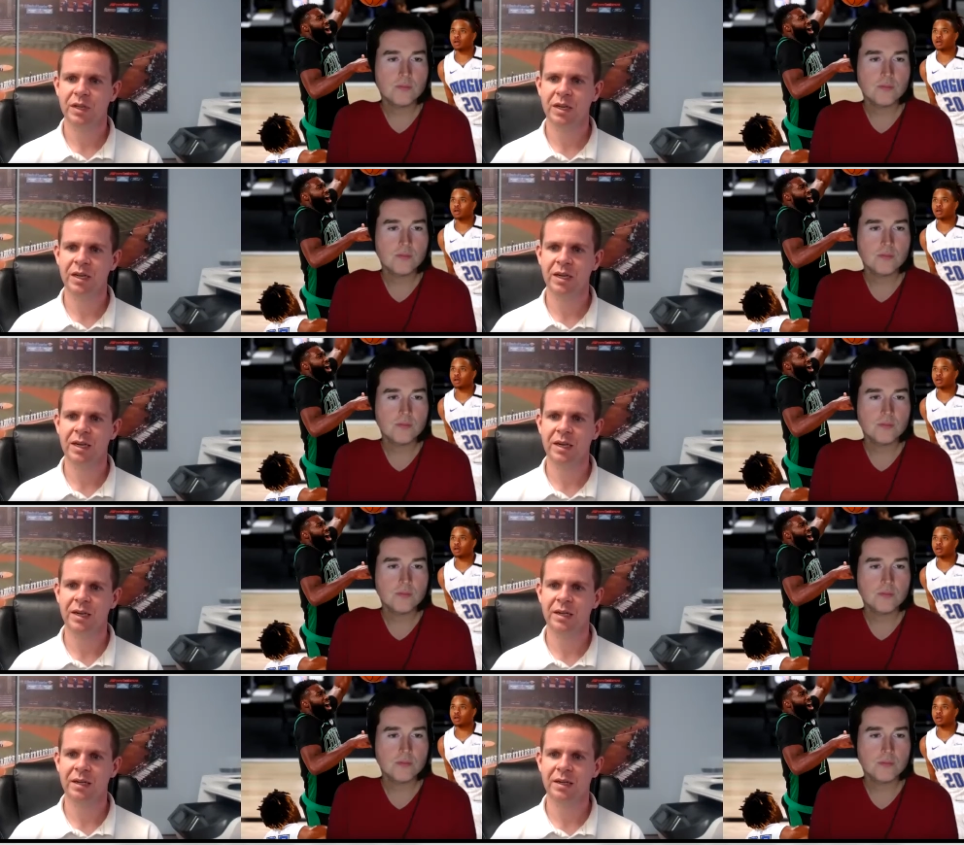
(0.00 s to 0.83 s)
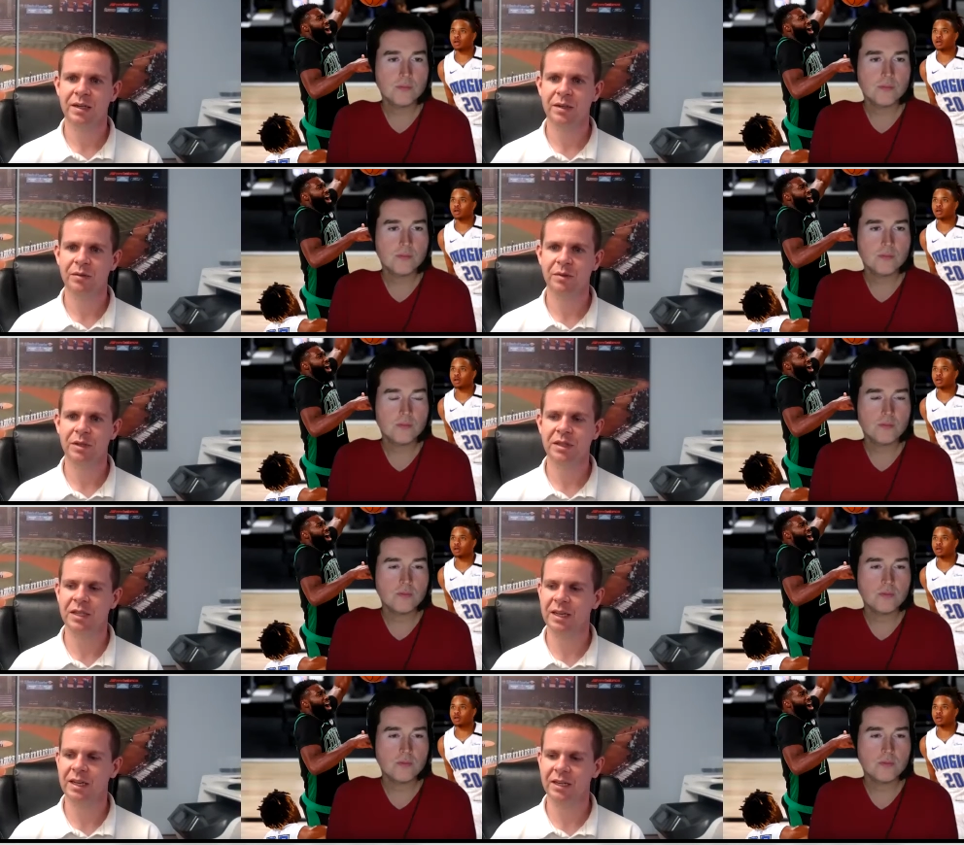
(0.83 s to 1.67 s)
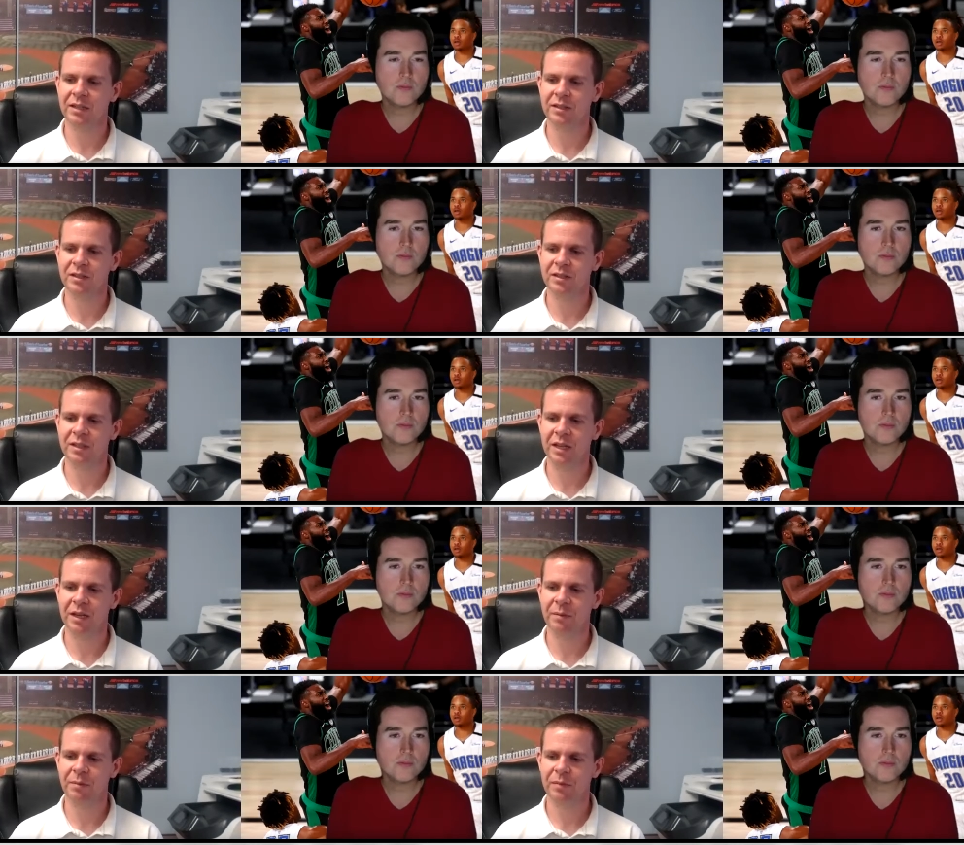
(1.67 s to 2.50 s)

Speaker 1: uh, what the heck is his name?